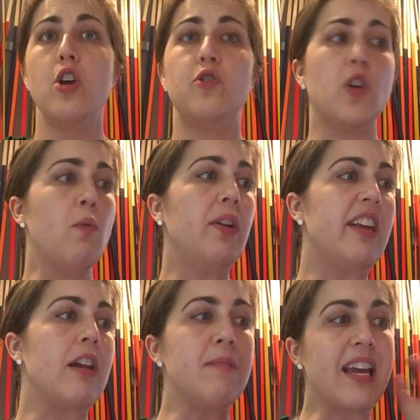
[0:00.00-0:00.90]
So you will
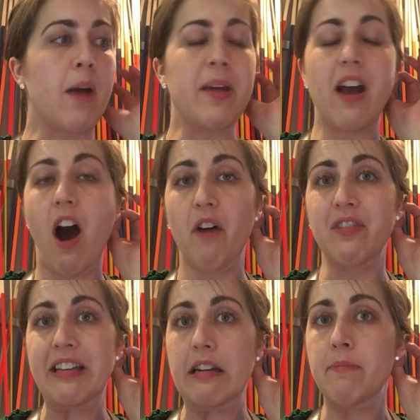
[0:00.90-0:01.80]
hear me coming
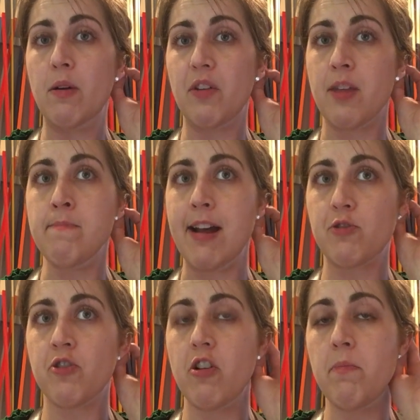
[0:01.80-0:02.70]
off a little bit with the
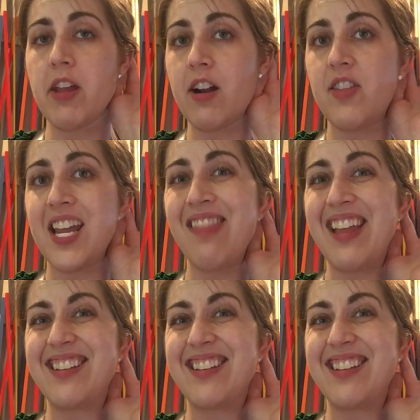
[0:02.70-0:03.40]
metronome there at the end.